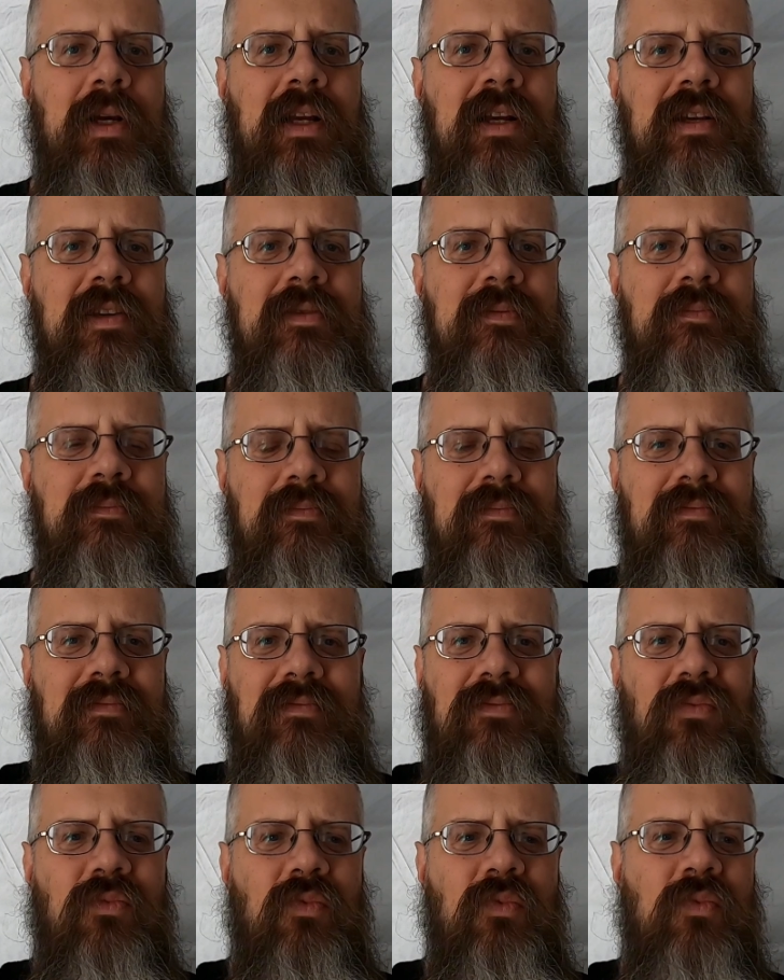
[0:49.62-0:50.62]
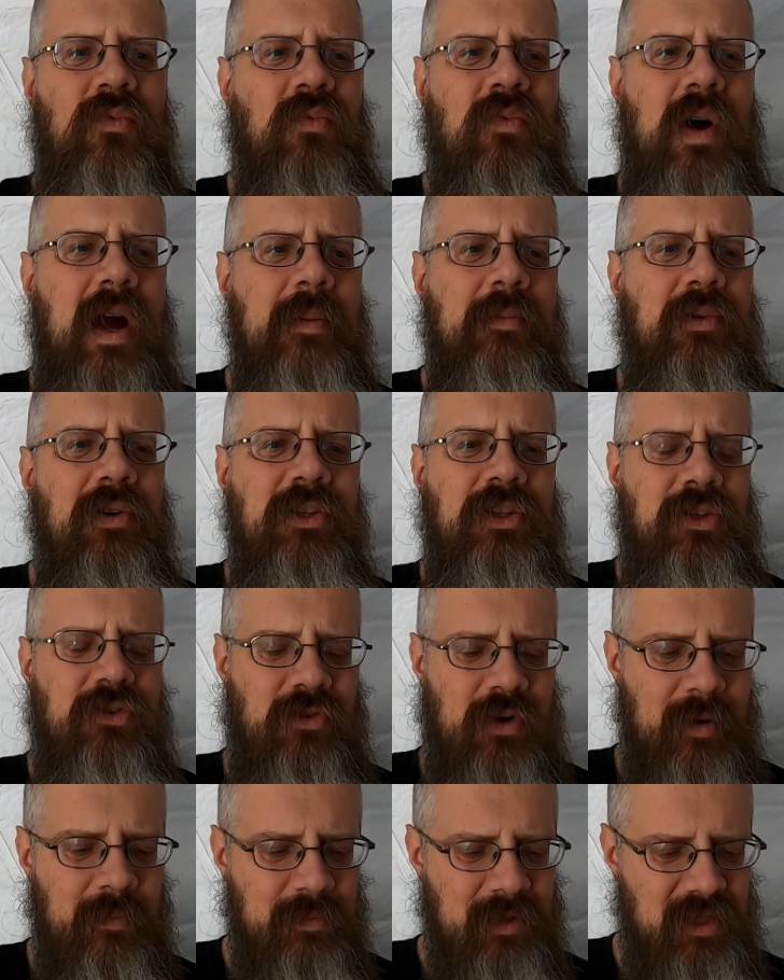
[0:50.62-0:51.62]
because why put
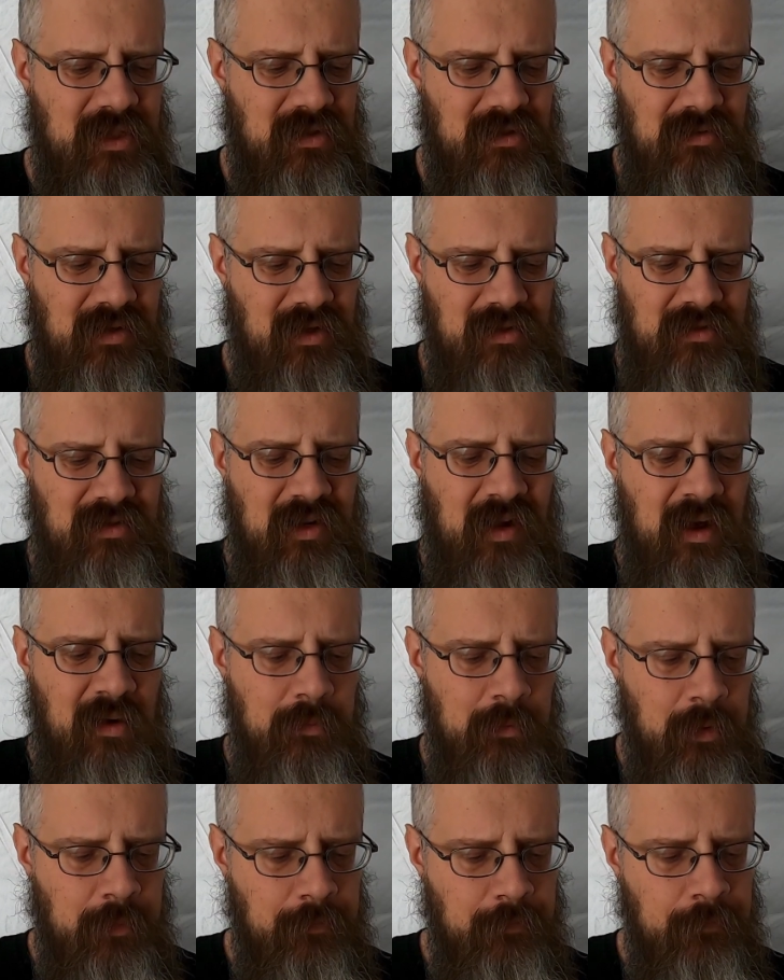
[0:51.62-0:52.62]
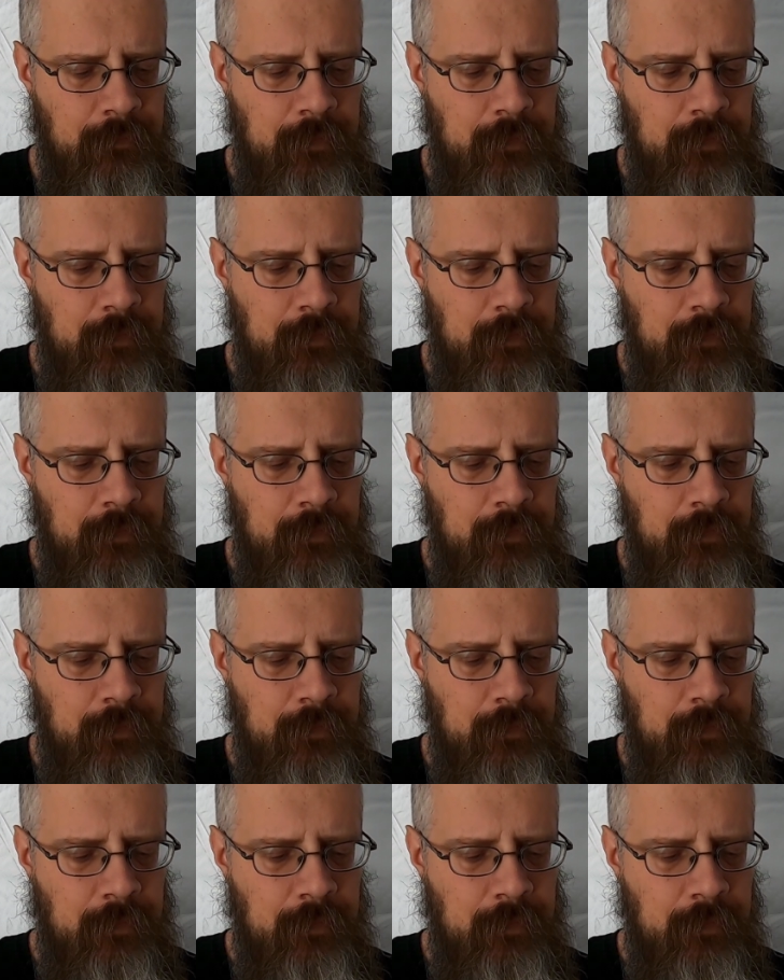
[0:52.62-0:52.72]
strips? That's dumb.